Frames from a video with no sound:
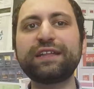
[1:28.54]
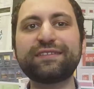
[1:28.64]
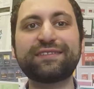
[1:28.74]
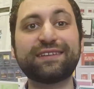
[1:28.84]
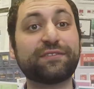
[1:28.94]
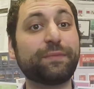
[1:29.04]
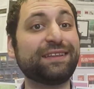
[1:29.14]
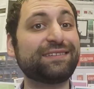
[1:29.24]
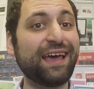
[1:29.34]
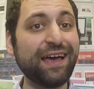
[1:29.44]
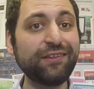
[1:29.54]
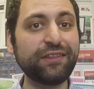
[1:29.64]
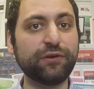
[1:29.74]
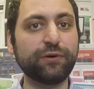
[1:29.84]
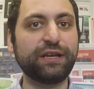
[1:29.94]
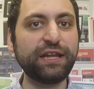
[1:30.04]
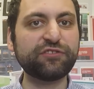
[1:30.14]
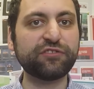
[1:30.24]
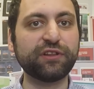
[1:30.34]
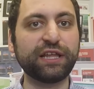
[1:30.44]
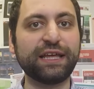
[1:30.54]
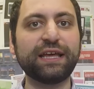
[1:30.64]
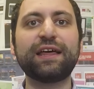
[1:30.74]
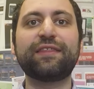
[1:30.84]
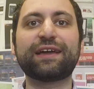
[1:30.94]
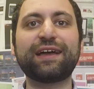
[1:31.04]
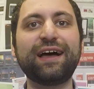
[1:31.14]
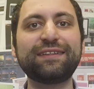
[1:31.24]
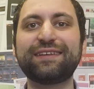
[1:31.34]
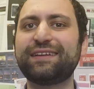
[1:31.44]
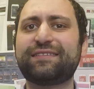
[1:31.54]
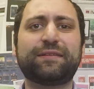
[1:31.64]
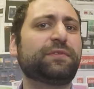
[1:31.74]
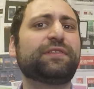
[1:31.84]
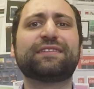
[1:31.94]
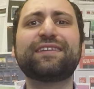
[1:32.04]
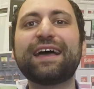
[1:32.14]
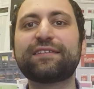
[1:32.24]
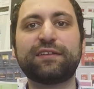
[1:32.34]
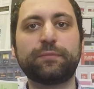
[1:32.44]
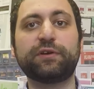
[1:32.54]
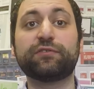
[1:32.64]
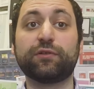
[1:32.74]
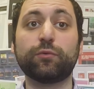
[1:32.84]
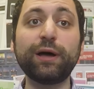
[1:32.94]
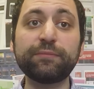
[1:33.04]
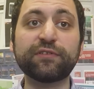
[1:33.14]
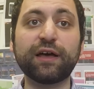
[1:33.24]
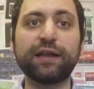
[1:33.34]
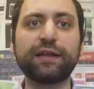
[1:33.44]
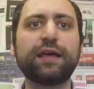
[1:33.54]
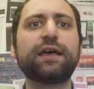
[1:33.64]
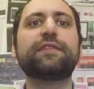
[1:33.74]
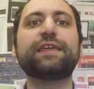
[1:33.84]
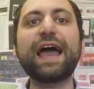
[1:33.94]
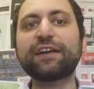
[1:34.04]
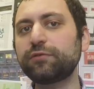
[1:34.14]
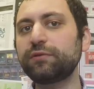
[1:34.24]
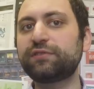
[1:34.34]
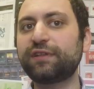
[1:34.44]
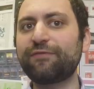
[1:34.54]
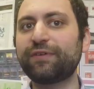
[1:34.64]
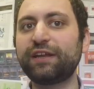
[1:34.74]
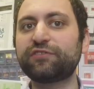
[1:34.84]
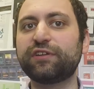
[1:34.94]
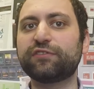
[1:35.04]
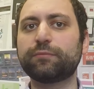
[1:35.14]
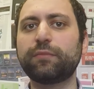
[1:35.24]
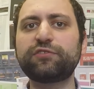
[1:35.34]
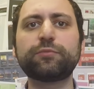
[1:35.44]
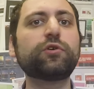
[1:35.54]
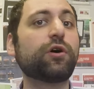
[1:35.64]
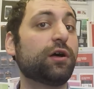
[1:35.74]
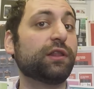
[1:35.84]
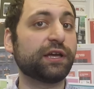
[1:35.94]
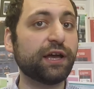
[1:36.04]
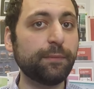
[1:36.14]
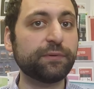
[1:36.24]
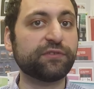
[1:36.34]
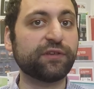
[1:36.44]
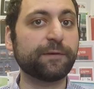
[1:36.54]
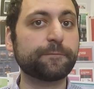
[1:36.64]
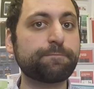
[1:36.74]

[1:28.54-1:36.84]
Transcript: instincts may tell you initially that content is simply the text that appears on the website, the actual definition is much more all-encompassing.